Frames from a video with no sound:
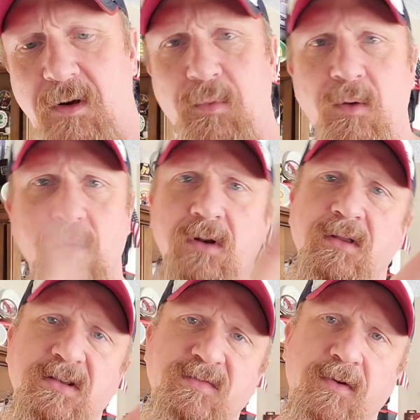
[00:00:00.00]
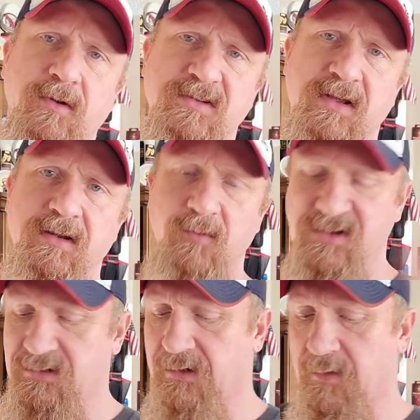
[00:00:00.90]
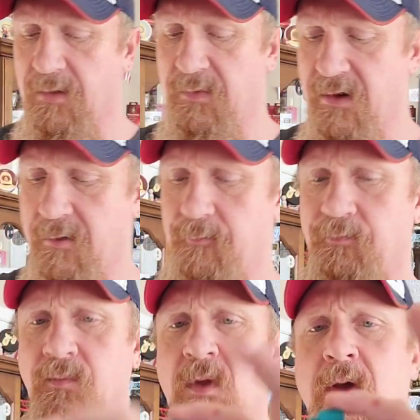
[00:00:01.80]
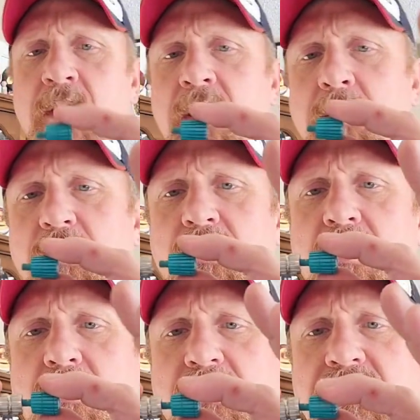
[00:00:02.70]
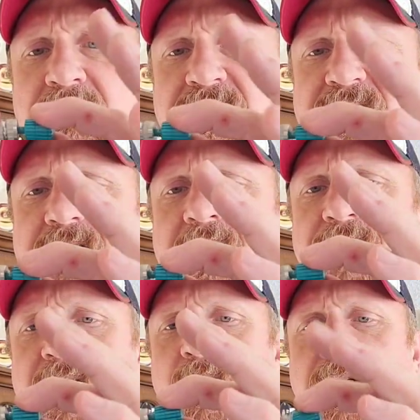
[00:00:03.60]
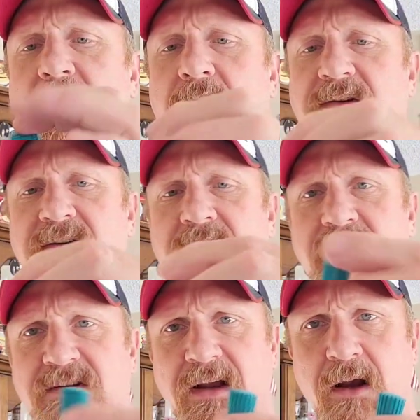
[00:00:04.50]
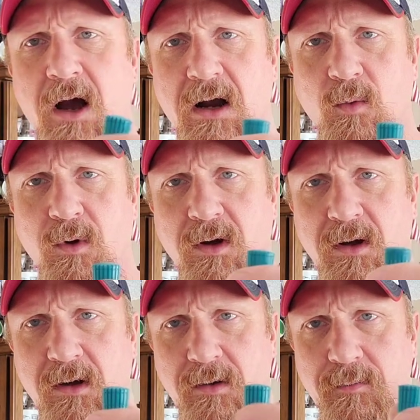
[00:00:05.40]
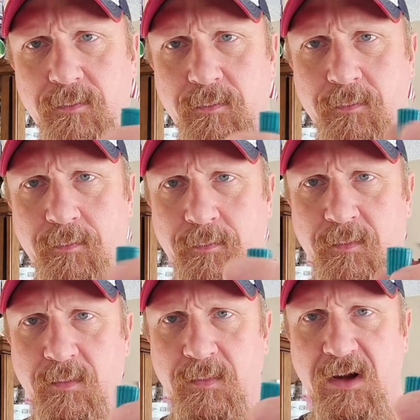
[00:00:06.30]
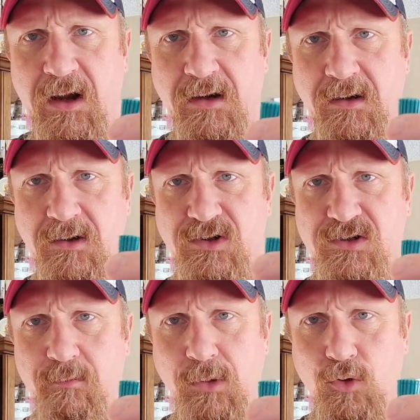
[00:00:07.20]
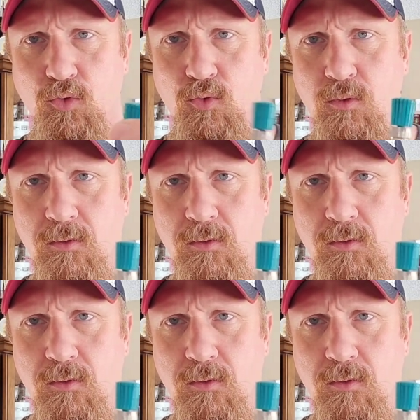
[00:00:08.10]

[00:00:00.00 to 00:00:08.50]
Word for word: I'll put one of these photos I did recently right up there. I'm gonna go with this, I forget what he calls it, this like aqua kind of ish blue.